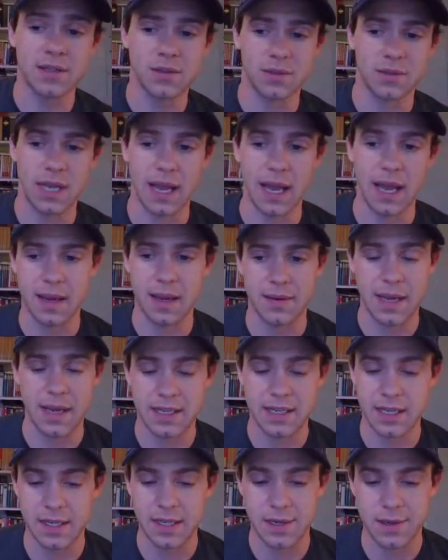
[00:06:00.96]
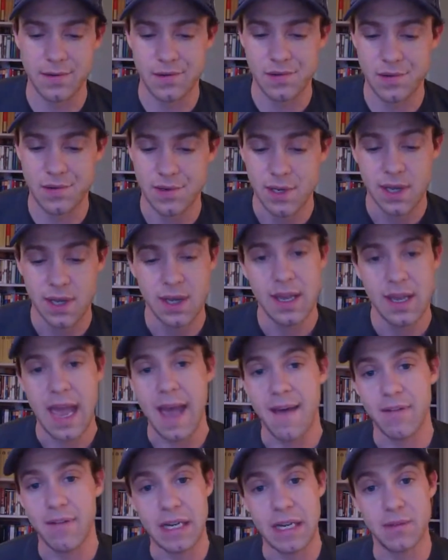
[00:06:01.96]
I didn't
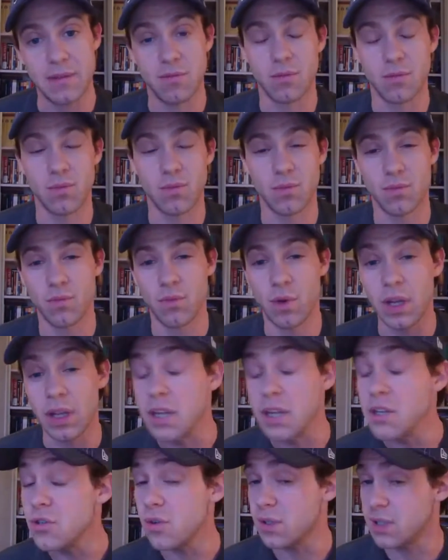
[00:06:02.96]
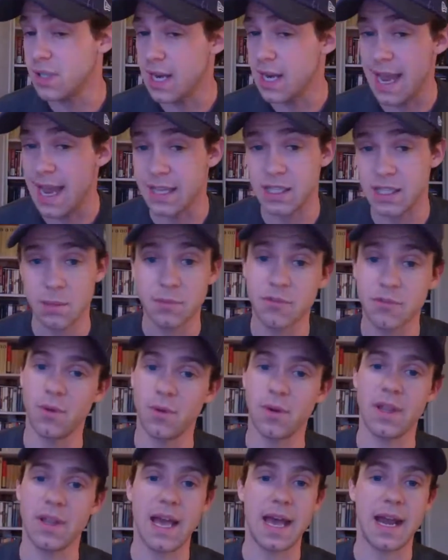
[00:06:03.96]
have any real interest in acting
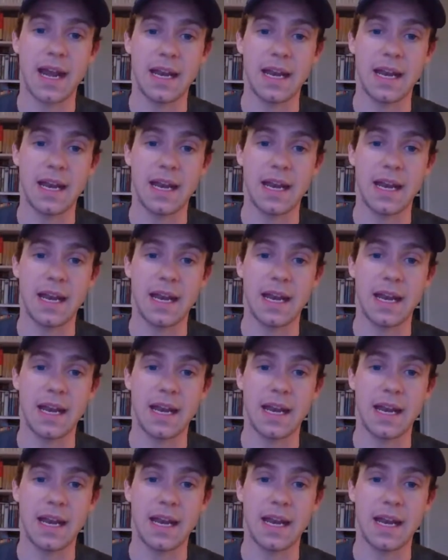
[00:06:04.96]
before that.